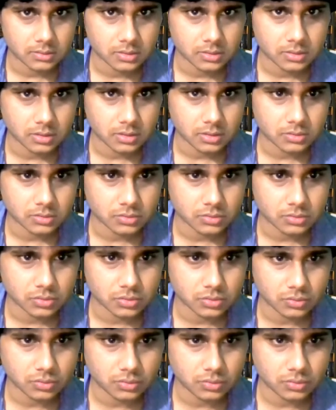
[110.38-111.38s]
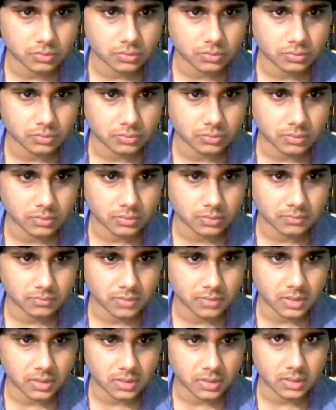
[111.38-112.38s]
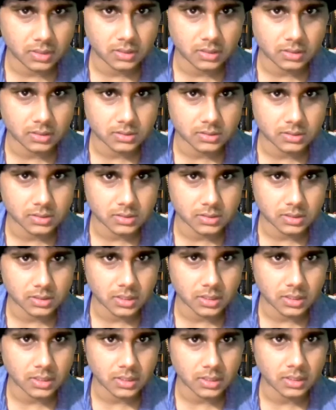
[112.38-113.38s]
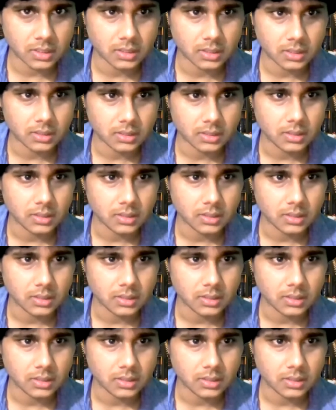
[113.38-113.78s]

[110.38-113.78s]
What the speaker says: just to show you a very interesting idea.